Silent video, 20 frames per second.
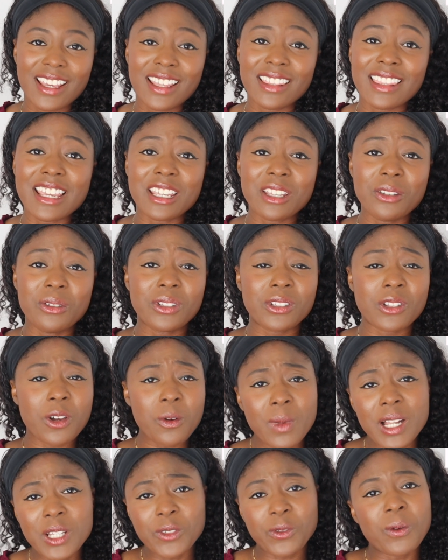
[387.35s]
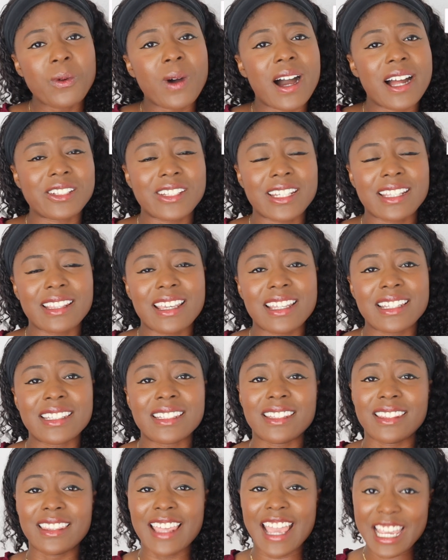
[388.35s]
Thank you so much for watching
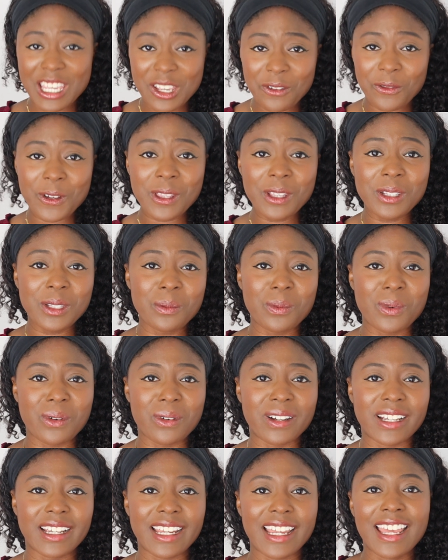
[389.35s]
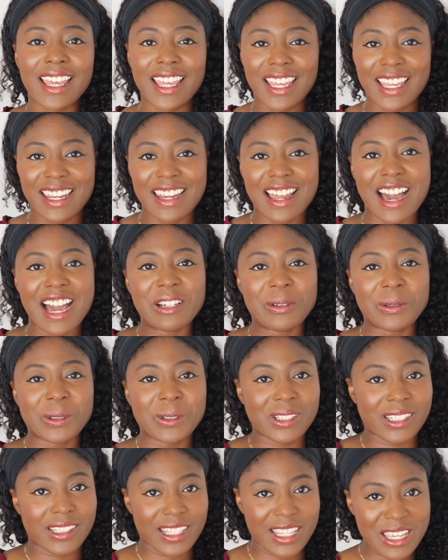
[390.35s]
this. Thank you for the support, and I will
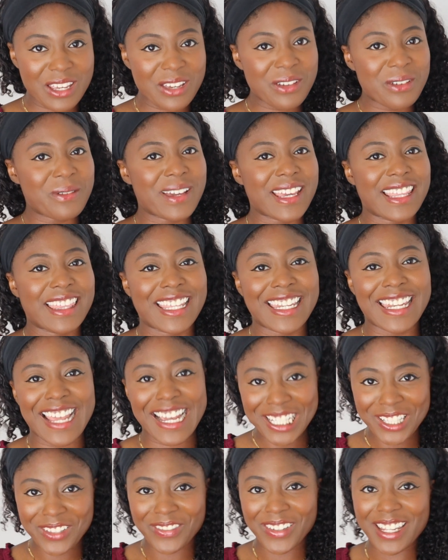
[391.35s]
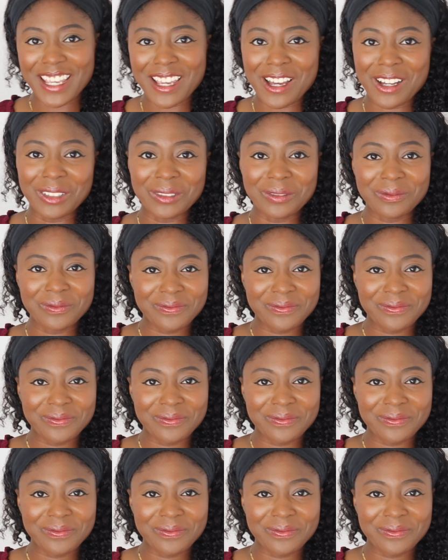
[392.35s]
see you in the next video.